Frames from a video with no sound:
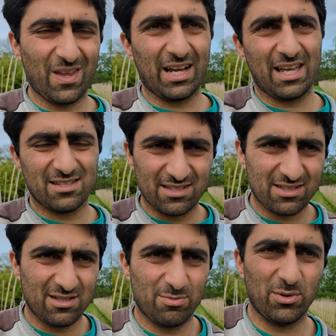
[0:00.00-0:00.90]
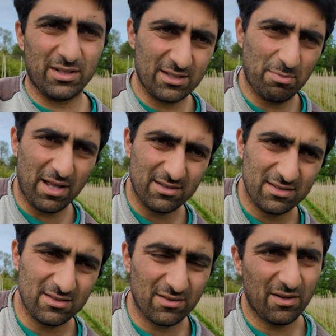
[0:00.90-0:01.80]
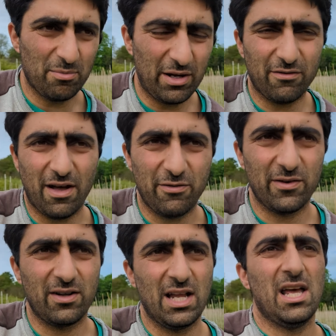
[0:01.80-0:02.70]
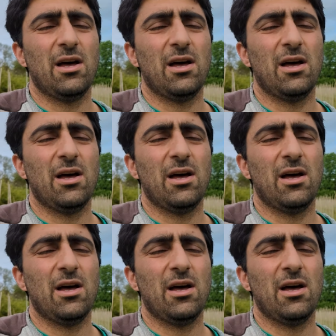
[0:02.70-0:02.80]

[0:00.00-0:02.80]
I guess it's a small expense and a bit of effort,